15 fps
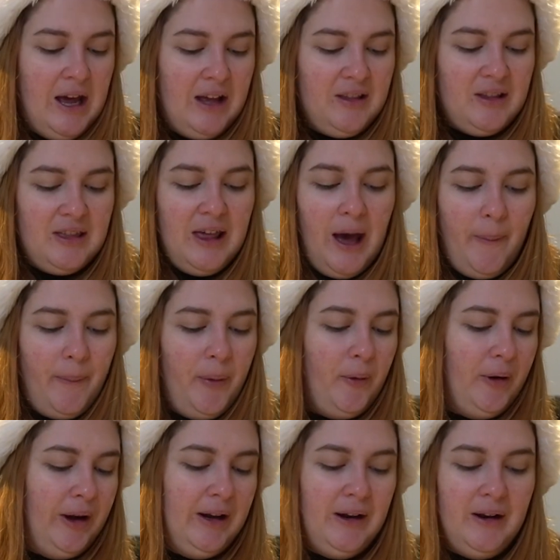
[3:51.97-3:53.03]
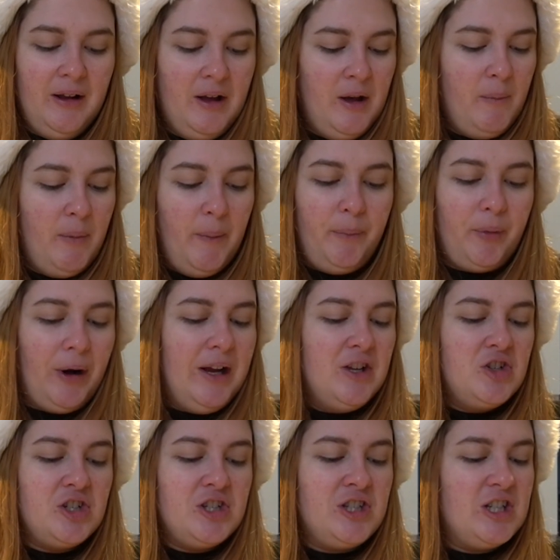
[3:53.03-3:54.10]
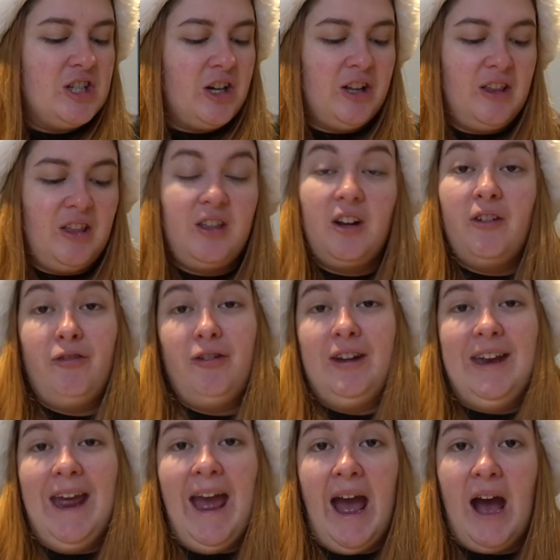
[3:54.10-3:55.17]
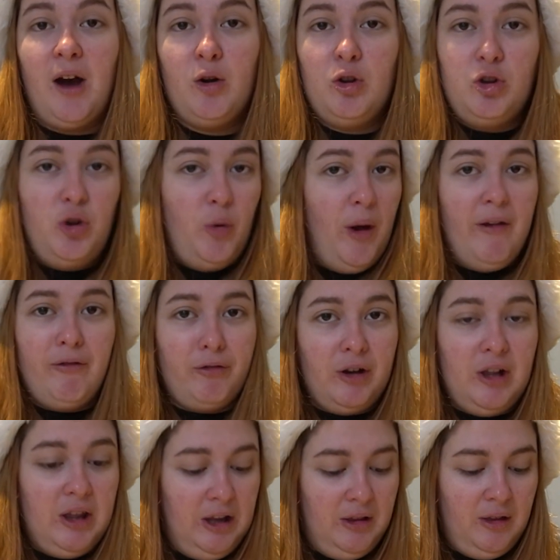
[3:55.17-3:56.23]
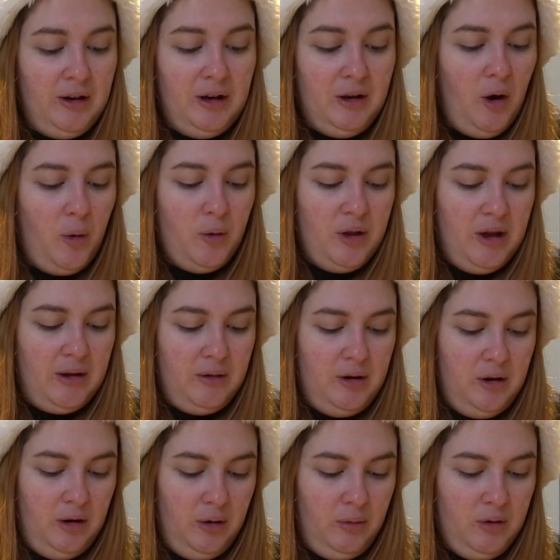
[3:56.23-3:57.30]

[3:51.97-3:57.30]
it's at that point, my brain just decides it's gonna forget how to do everything that it knows how to do.